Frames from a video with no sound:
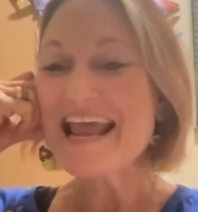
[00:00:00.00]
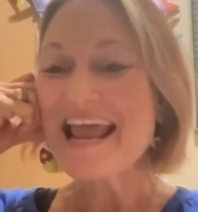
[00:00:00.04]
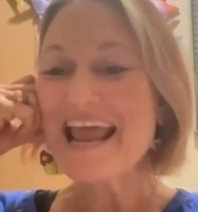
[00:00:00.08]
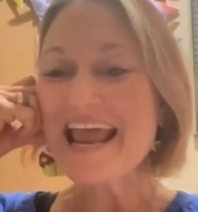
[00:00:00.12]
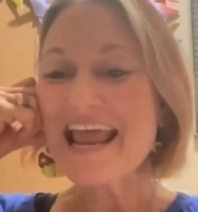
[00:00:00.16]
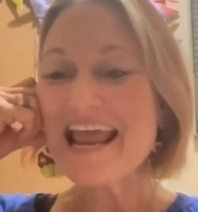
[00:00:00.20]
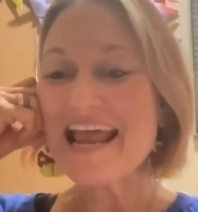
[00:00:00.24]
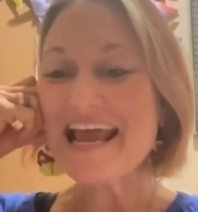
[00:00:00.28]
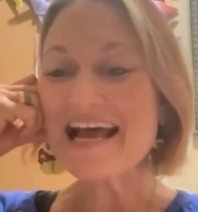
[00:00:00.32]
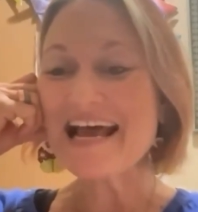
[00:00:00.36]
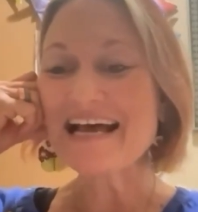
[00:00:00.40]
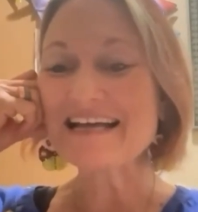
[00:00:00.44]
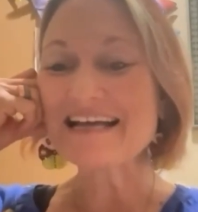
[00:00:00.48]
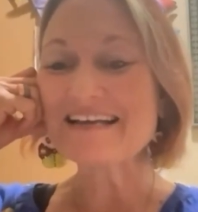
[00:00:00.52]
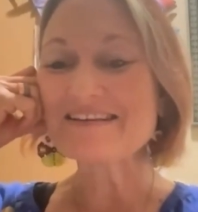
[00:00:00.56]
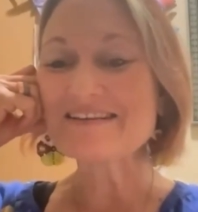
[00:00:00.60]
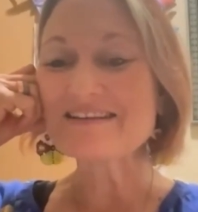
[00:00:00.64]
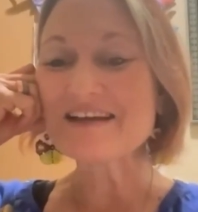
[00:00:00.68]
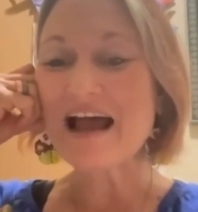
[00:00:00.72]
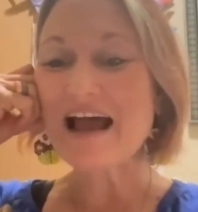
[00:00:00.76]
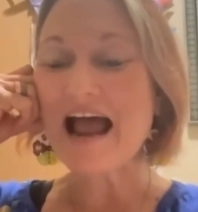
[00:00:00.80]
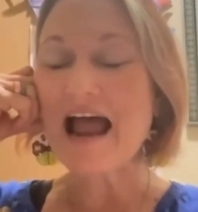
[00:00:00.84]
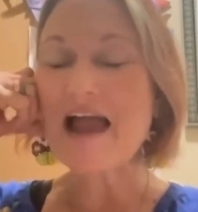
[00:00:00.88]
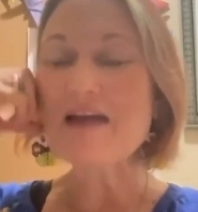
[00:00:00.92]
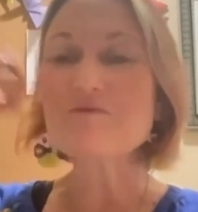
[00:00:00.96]
And
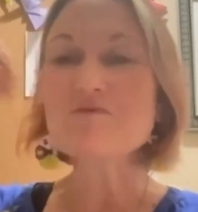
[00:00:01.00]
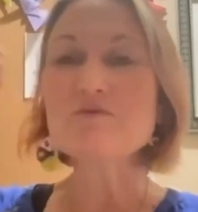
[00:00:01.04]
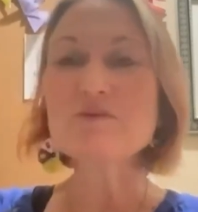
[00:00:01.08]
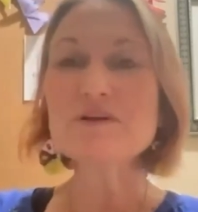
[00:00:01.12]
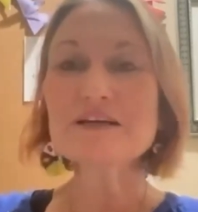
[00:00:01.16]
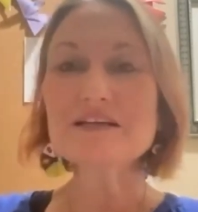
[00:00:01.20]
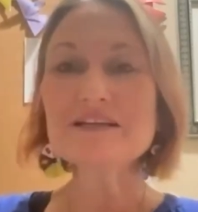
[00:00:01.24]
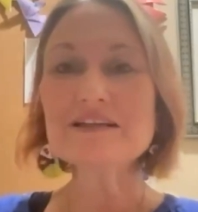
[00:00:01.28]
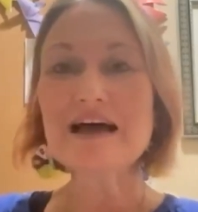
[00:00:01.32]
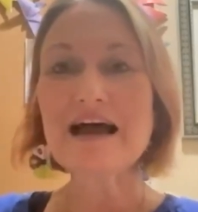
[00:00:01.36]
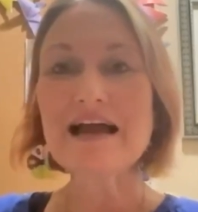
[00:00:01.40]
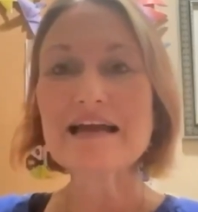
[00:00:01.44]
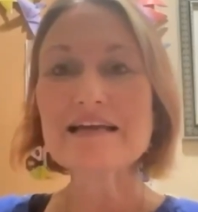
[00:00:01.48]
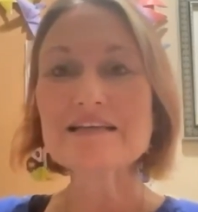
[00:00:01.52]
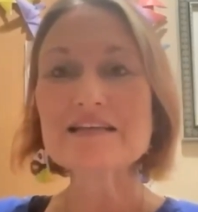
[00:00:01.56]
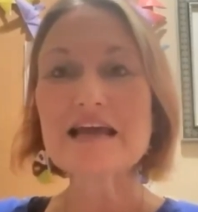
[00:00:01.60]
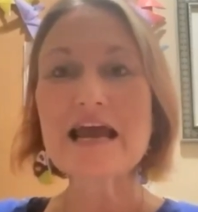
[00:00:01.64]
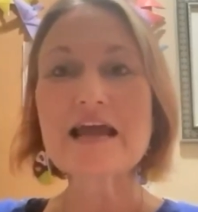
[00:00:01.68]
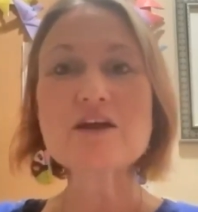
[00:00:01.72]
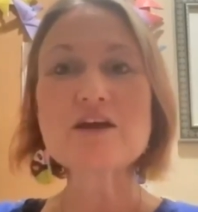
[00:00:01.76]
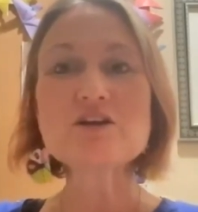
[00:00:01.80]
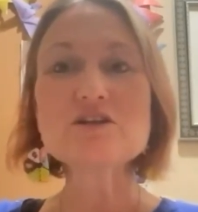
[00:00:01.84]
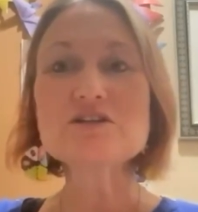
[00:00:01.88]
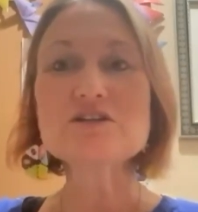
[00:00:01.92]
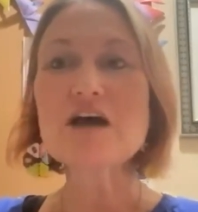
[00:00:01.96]
I realized I
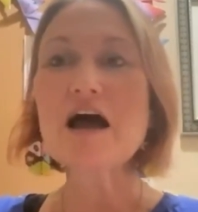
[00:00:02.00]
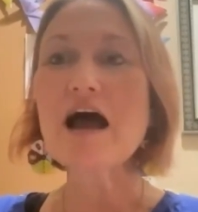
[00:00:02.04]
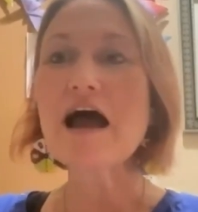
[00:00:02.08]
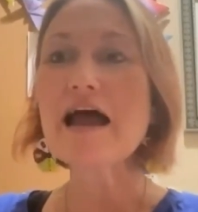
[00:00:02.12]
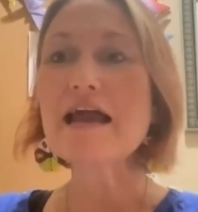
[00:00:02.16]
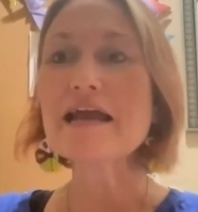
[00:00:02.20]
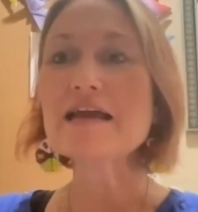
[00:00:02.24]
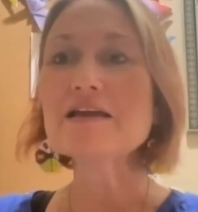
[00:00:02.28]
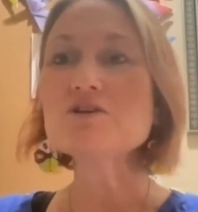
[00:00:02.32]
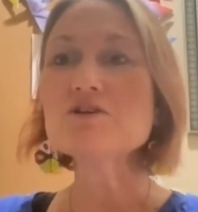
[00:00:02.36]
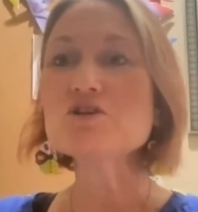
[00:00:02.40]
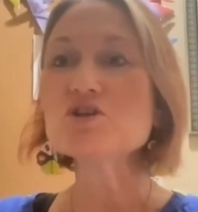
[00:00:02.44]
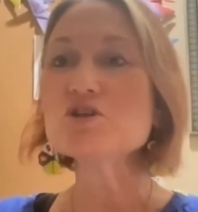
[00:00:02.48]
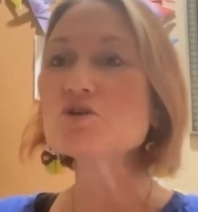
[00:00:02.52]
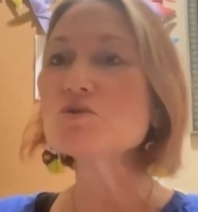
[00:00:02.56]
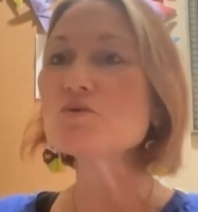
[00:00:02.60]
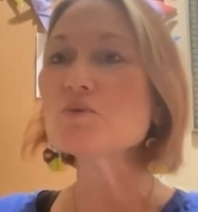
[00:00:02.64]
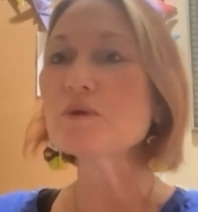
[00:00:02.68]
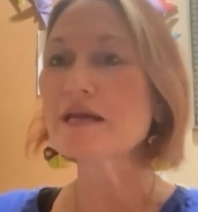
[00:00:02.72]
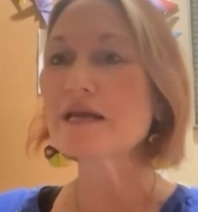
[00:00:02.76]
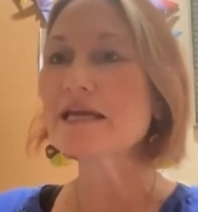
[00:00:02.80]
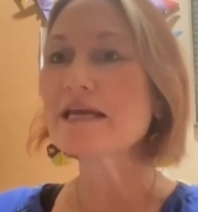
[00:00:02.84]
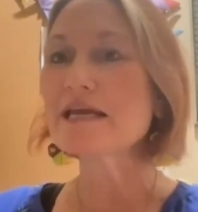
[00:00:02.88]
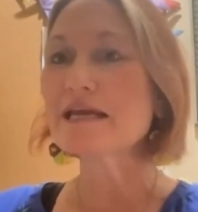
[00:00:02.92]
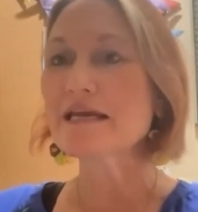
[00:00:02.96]
could tie
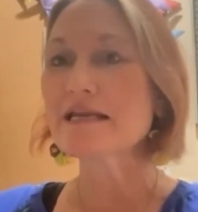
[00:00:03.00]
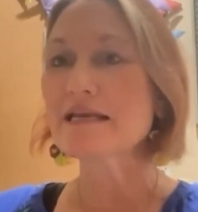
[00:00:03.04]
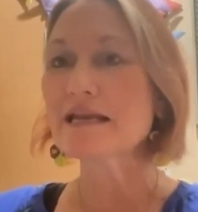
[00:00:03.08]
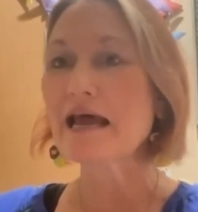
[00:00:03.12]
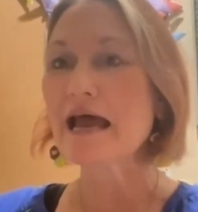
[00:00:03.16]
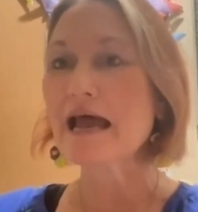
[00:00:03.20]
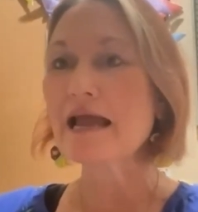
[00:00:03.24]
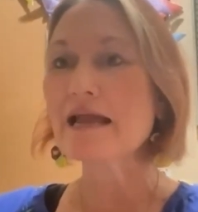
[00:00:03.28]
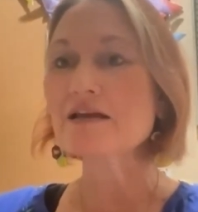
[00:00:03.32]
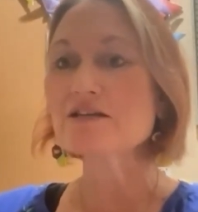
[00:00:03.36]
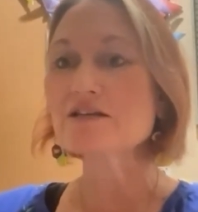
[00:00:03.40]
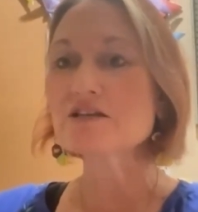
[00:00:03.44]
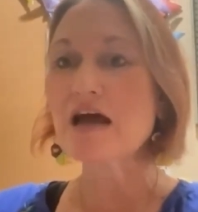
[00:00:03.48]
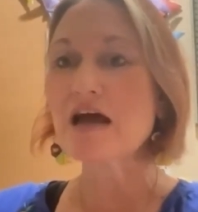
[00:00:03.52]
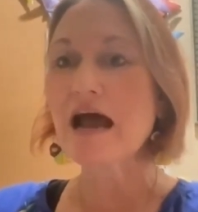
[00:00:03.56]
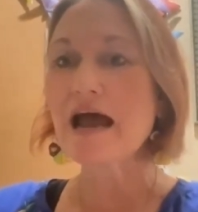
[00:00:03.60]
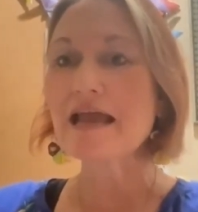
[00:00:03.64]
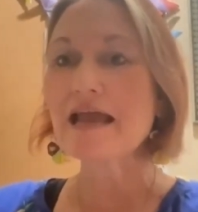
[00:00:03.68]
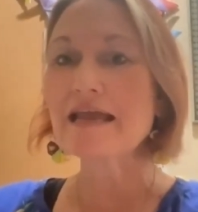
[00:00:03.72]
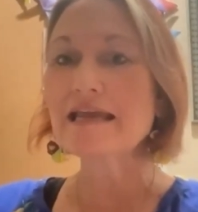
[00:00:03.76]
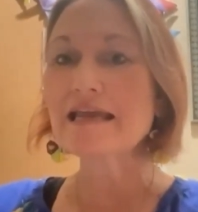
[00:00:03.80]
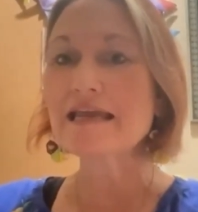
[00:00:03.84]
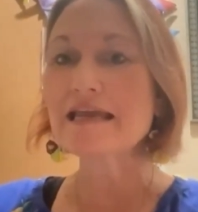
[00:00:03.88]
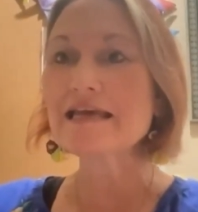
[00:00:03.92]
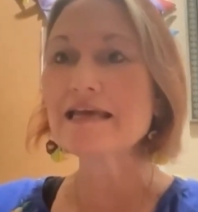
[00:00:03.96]

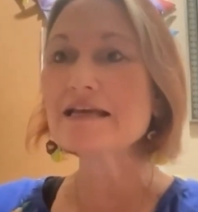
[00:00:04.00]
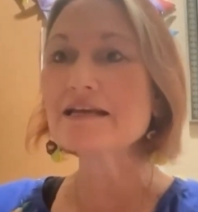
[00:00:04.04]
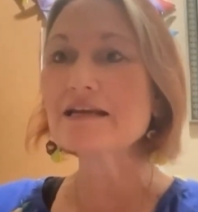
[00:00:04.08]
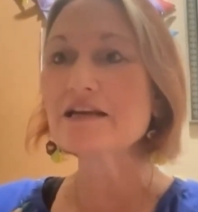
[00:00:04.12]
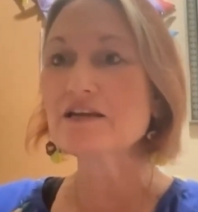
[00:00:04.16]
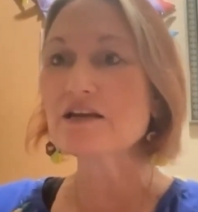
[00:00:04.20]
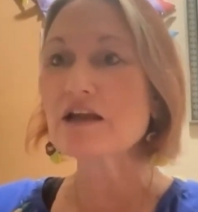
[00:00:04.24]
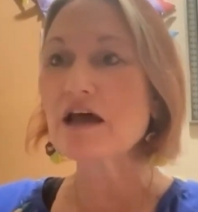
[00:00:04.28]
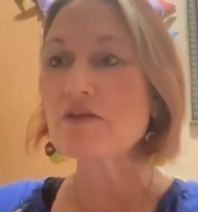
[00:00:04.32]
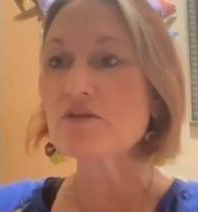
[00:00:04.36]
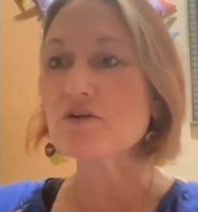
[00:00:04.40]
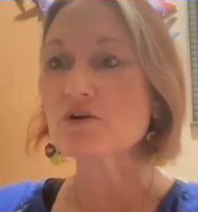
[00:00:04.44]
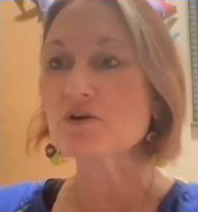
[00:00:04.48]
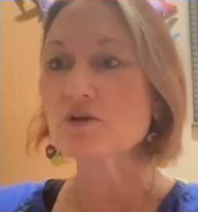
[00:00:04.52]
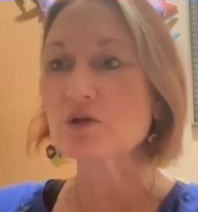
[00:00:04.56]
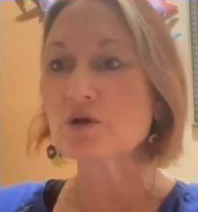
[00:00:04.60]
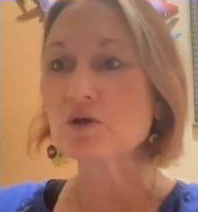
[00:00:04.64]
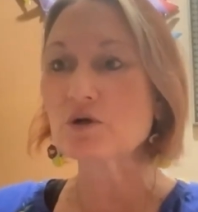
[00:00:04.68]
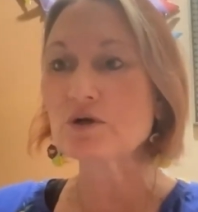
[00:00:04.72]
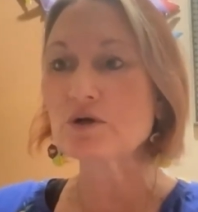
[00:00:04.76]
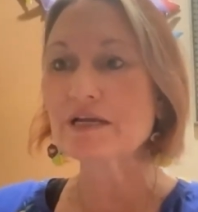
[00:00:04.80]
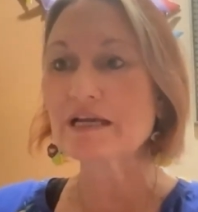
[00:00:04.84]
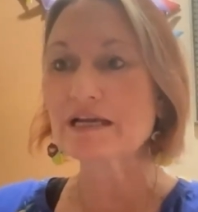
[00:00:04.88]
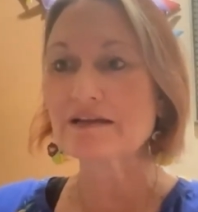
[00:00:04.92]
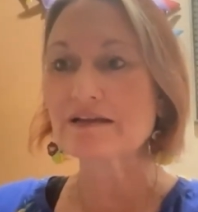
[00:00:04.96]
in another
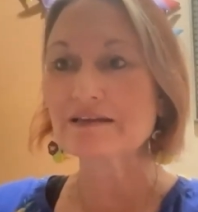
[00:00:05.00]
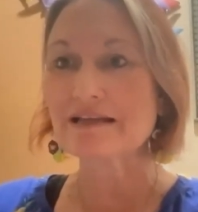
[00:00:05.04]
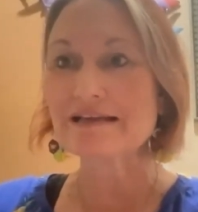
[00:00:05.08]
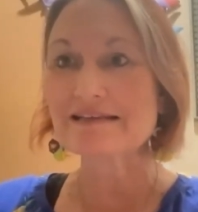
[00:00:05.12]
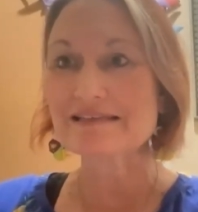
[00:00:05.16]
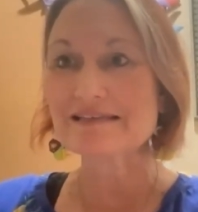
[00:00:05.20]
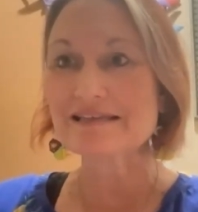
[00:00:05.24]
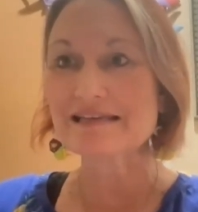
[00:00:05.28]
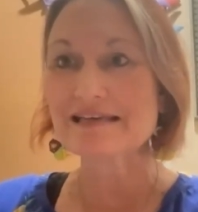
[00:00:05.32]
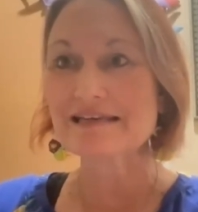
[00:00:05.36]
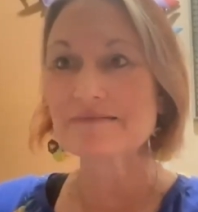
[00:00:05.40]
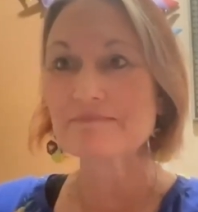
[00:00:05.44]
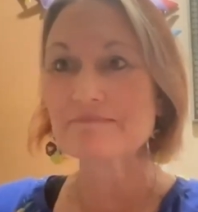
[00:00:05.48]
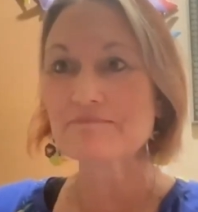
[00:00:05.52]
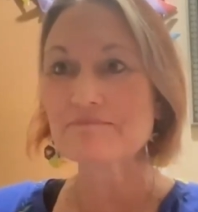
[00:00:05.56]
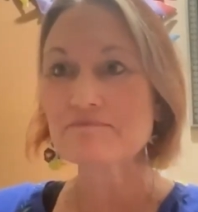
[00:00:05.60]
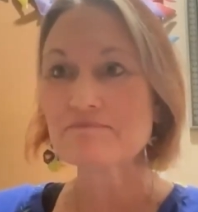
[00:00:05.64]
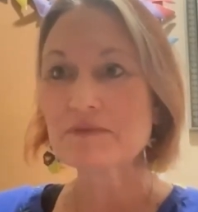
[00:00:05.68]
learning lesson.